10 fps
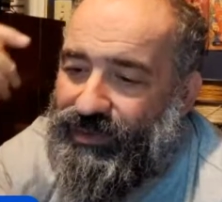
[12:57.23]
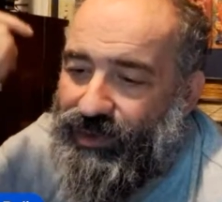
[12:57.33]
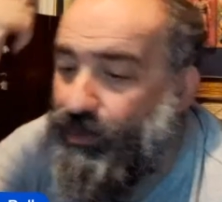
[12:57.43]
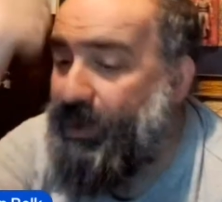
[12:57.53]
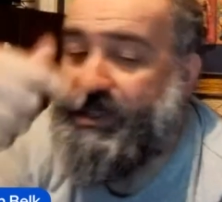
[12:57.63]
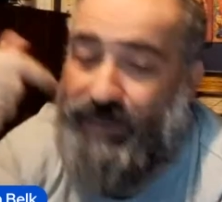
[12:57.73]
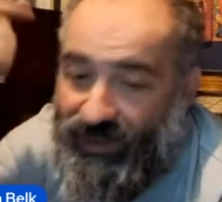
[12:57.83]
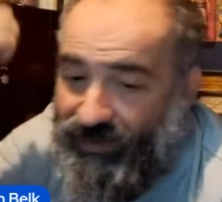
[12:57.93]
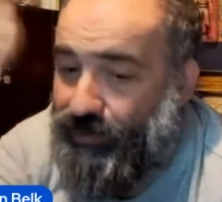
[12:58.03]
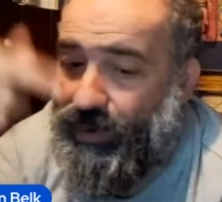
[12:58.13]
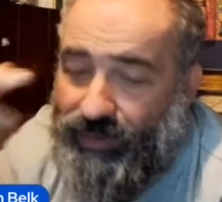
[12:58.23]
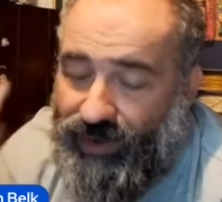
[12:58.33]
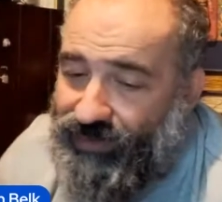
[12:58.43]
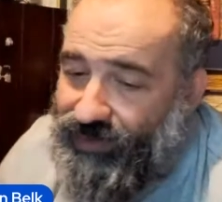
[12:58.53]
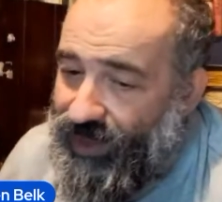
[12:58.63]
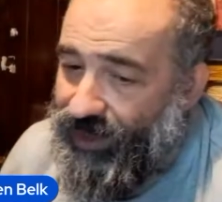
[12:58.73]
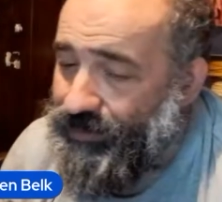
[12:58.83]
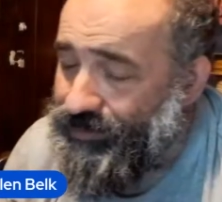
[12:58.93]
too much space is what I'm trying to say.